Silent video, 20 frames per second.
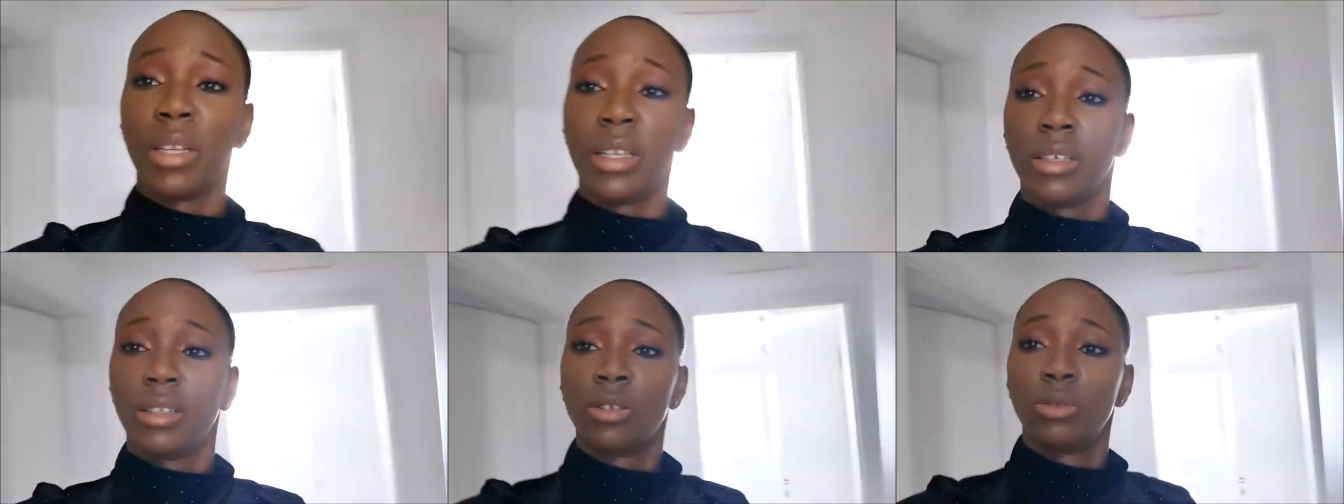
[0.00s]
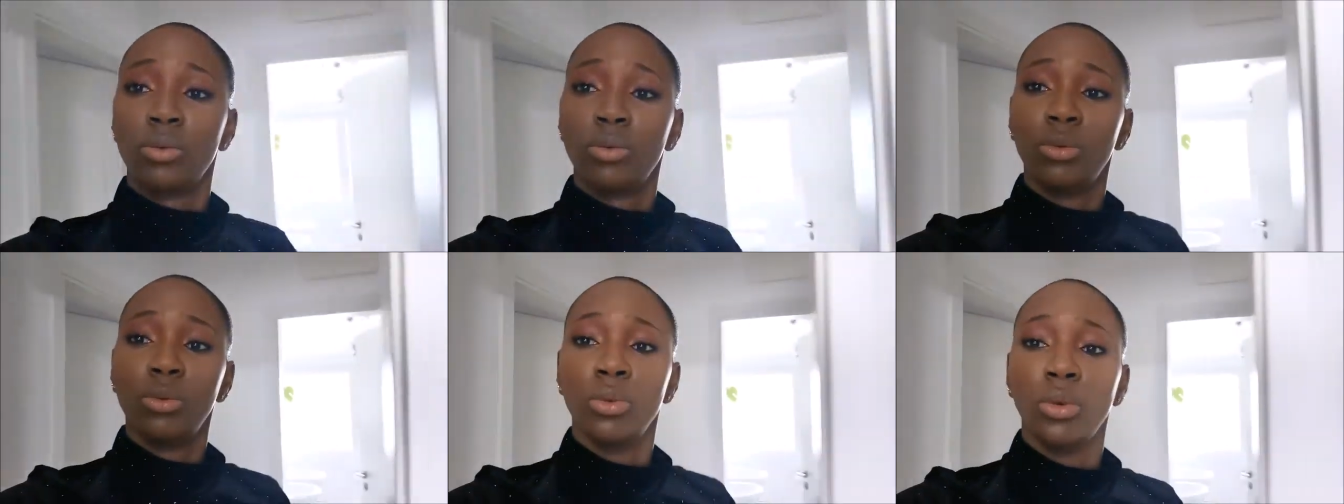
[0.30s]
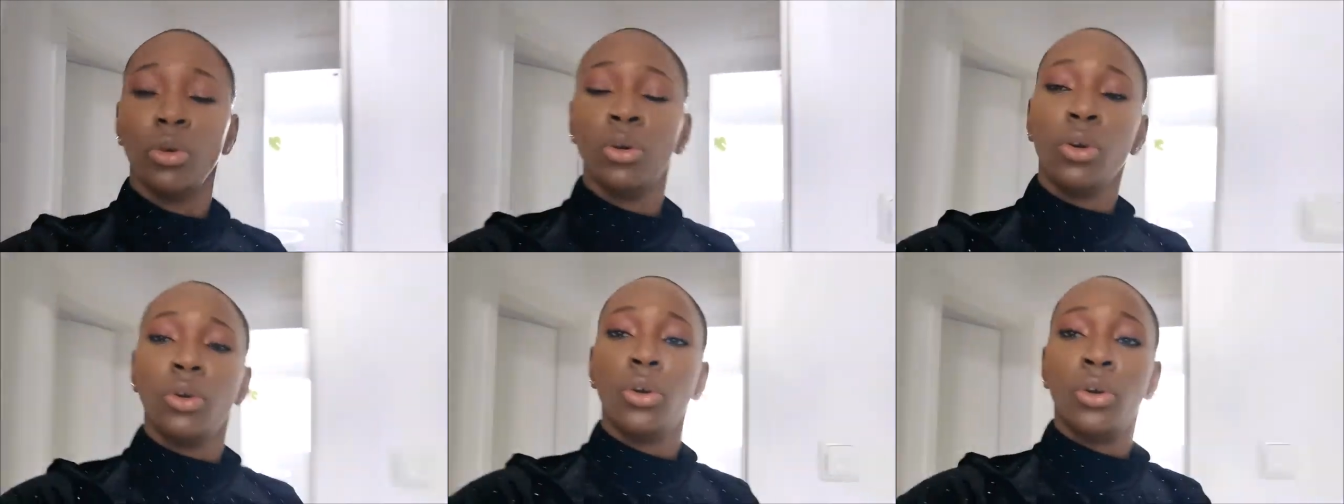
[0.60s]
minutes to
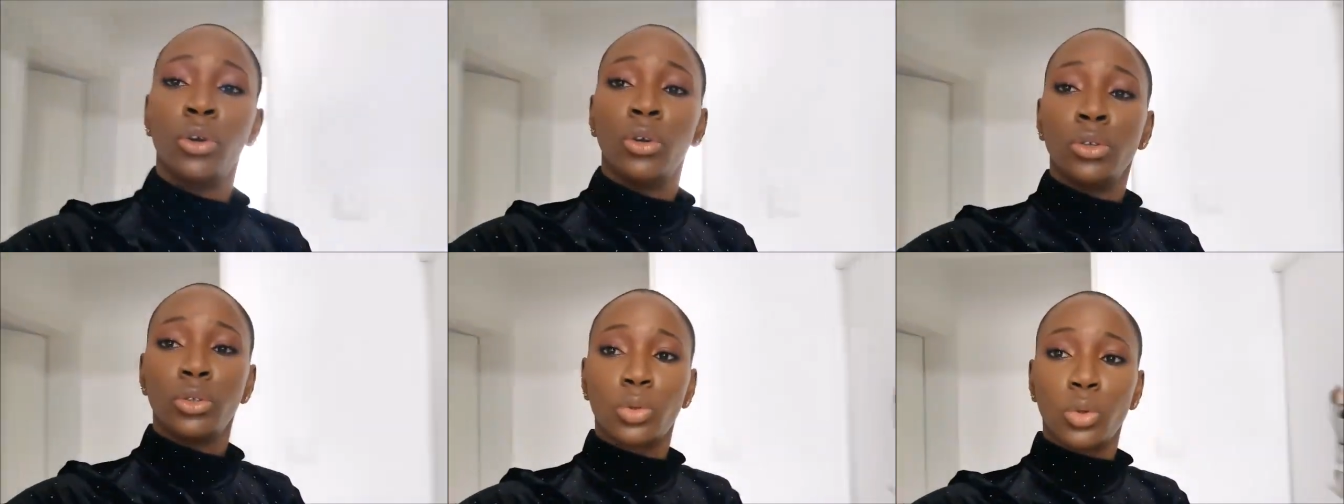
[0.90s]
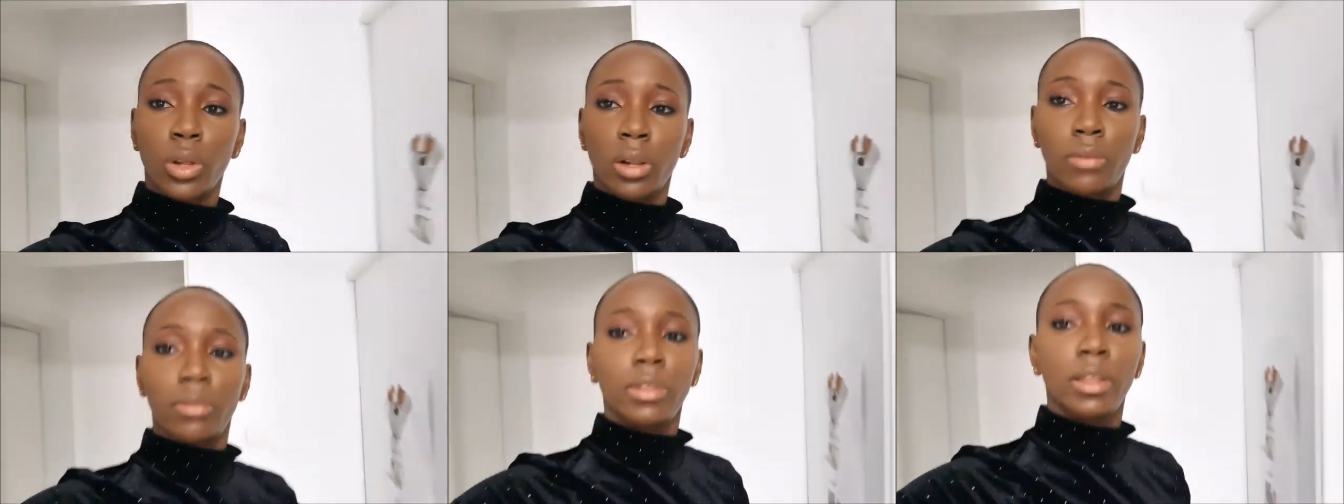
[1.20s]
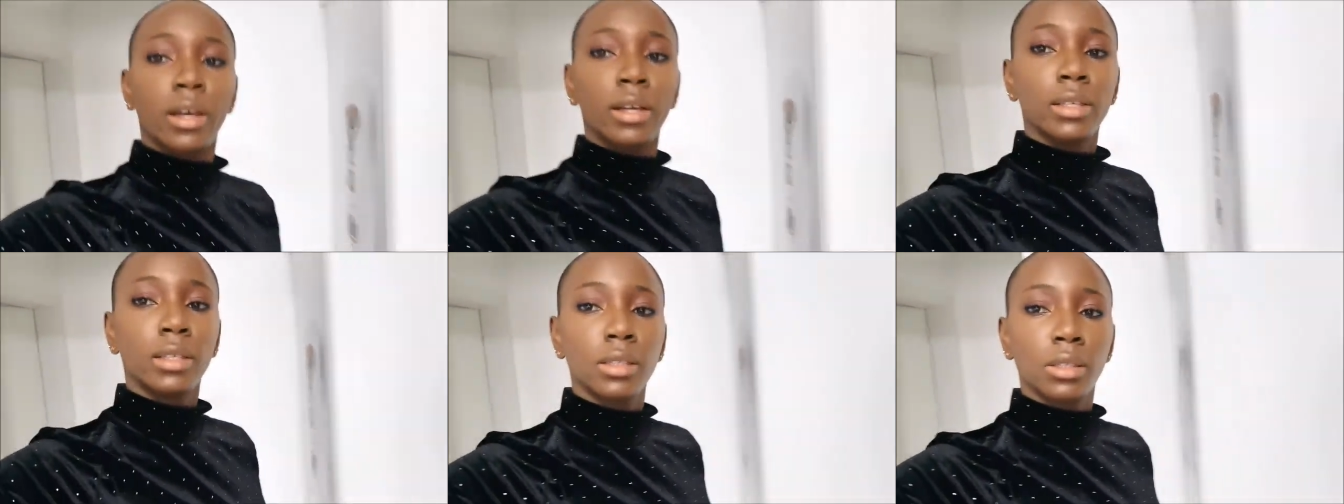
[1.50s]
twelve
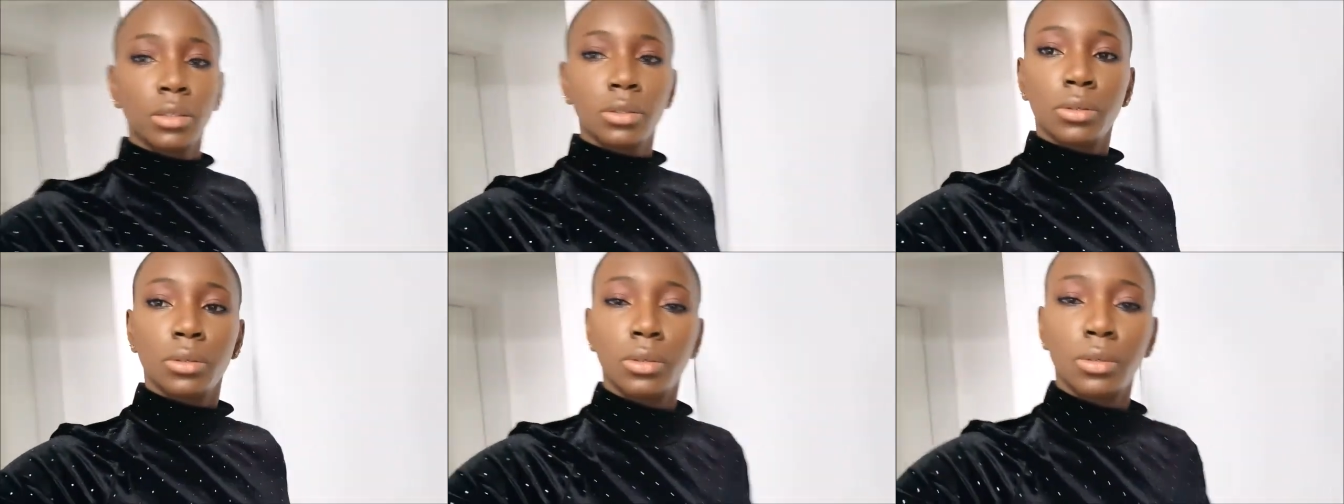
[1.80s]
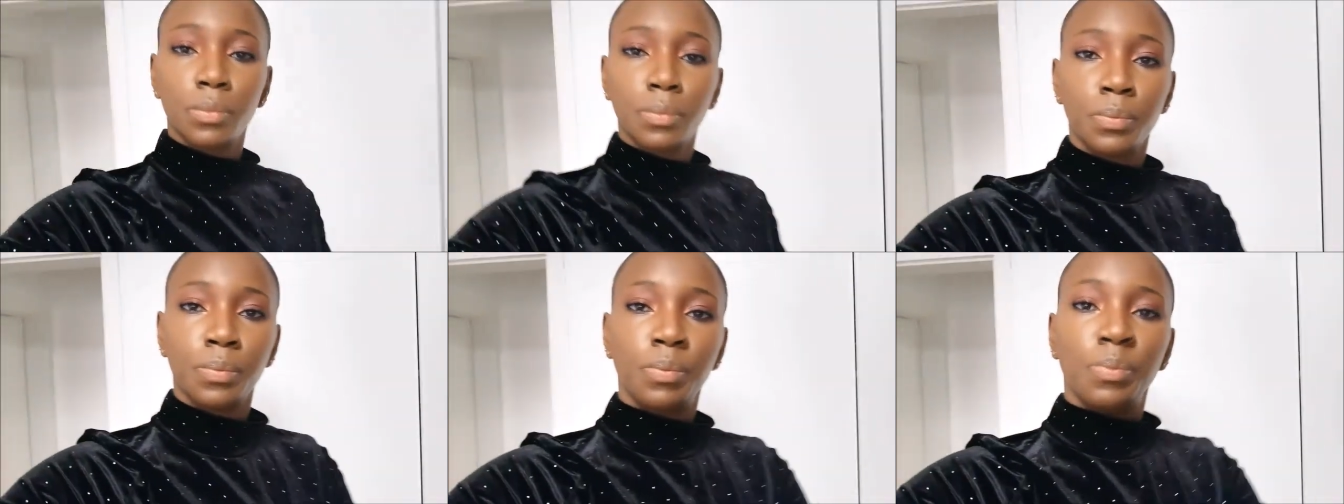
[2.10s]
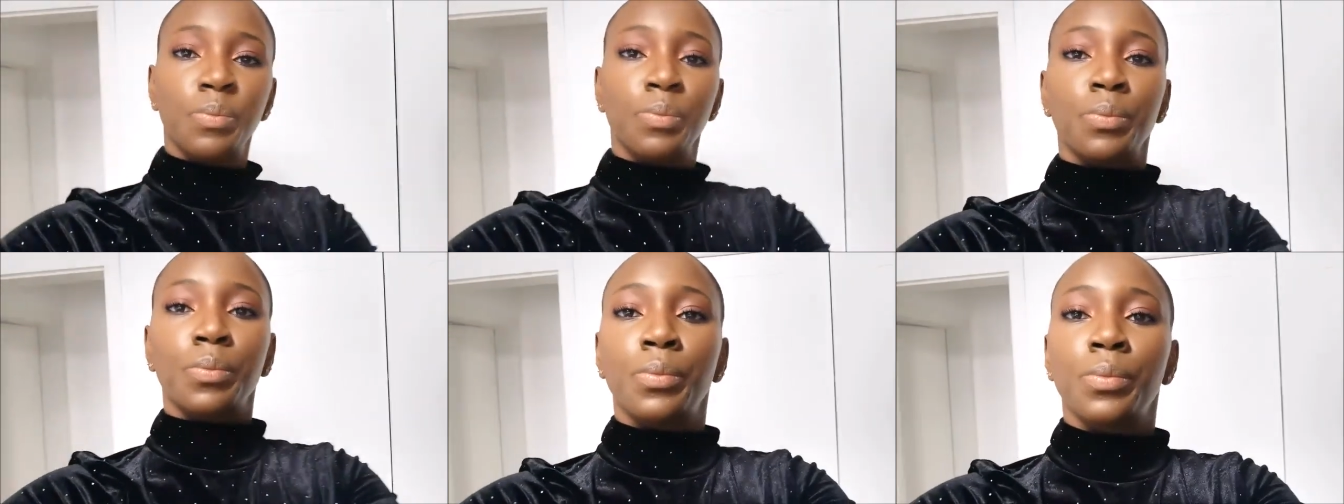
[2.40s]
thirty, so
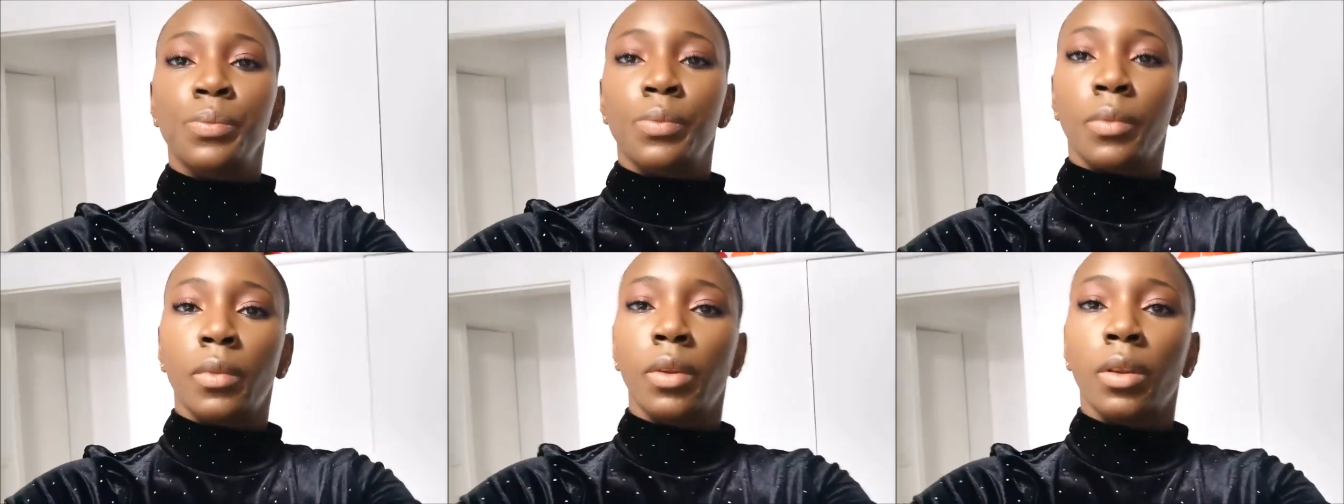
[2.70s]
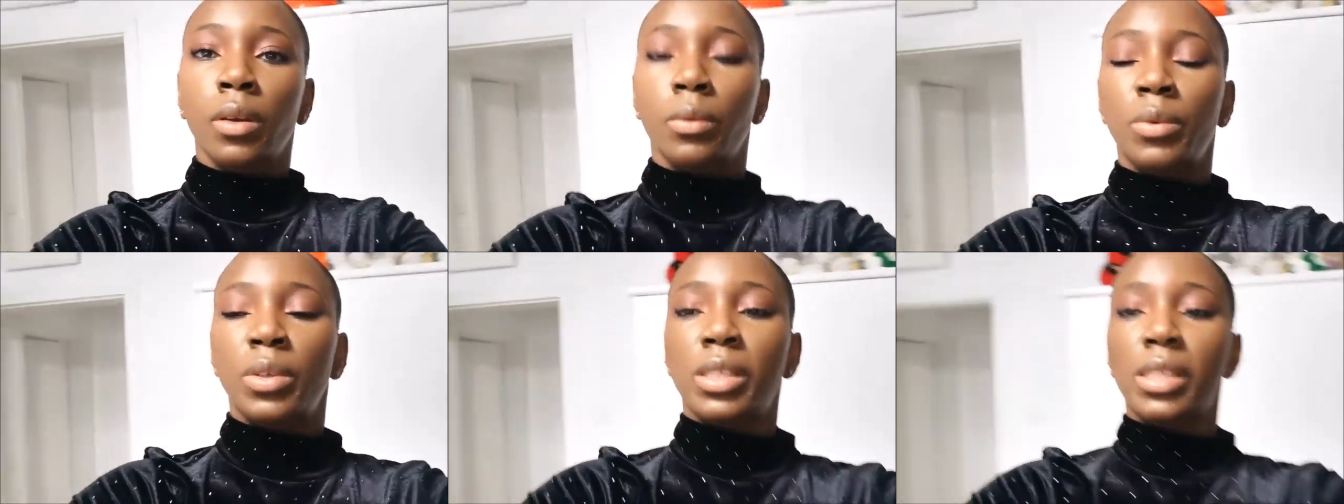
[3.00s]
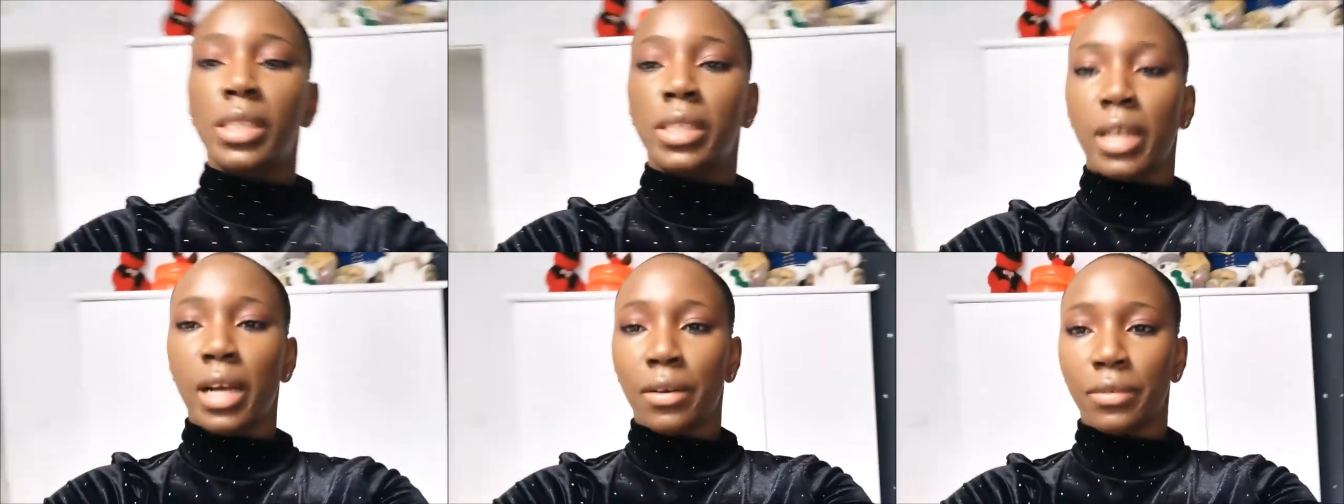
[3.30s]
we
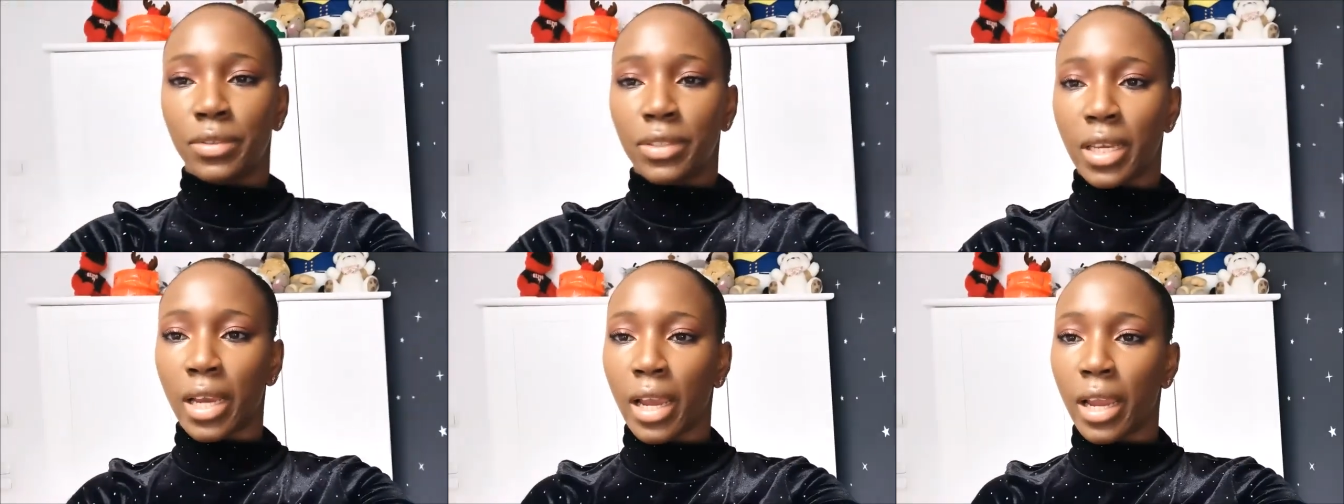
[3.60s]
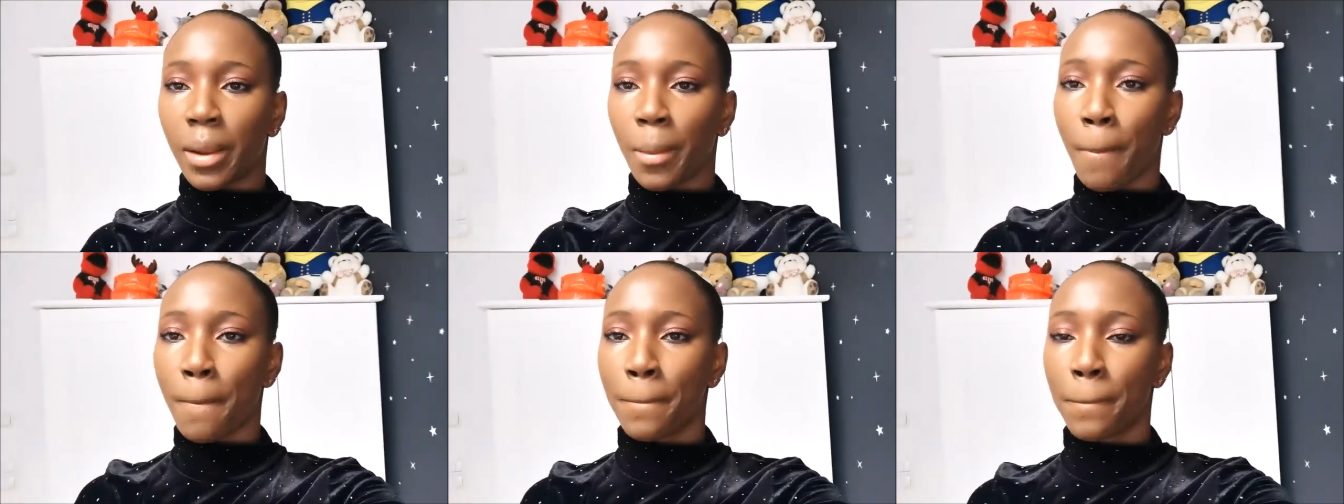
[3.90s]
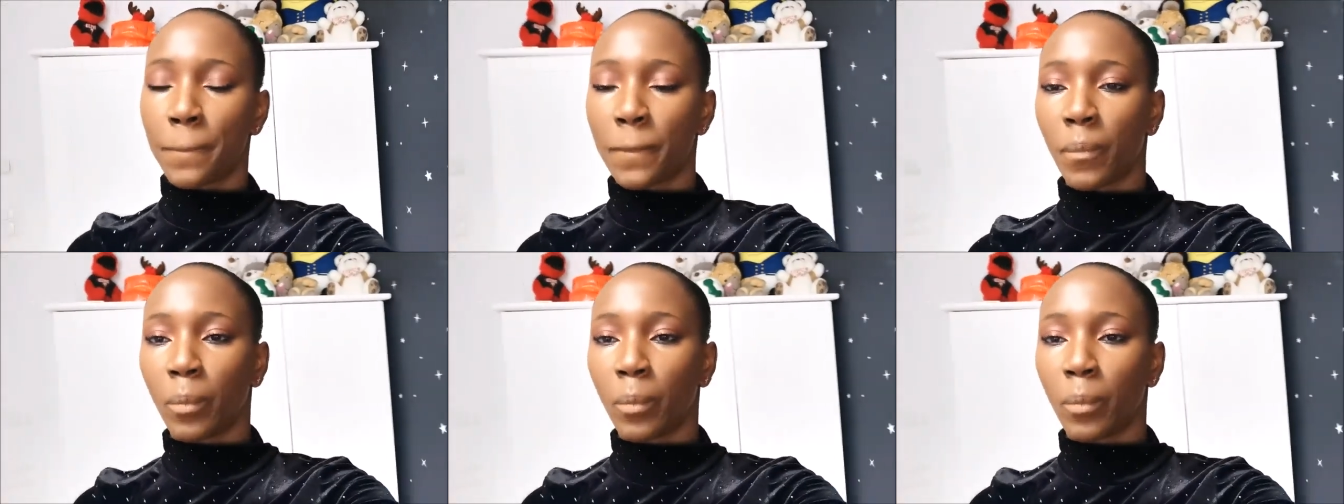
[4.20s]
still have time.